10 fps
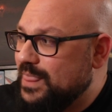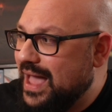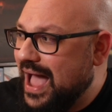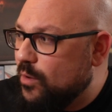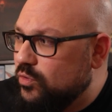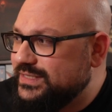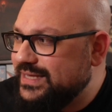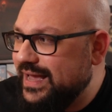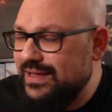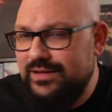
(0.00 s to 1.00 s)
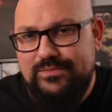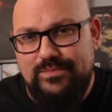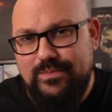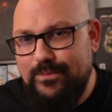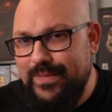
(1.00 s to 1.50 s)
I would say
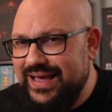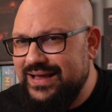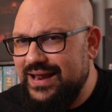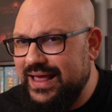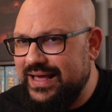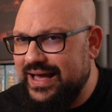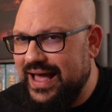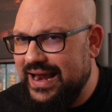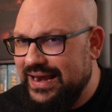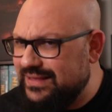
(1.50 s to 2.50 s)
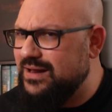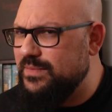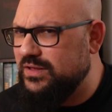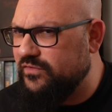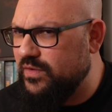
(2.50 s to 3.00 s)
make like a little
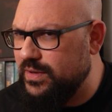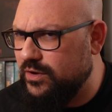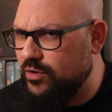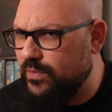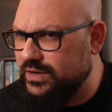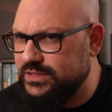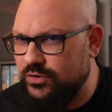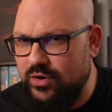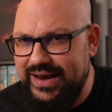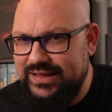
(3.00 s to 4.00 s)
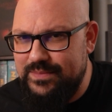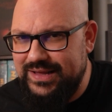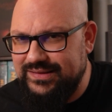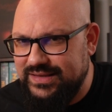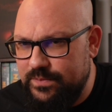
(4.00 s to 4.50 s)
bit of a bigger box, a little
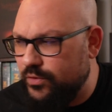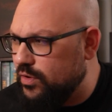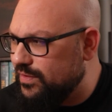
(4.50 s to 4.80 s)
bit deeper.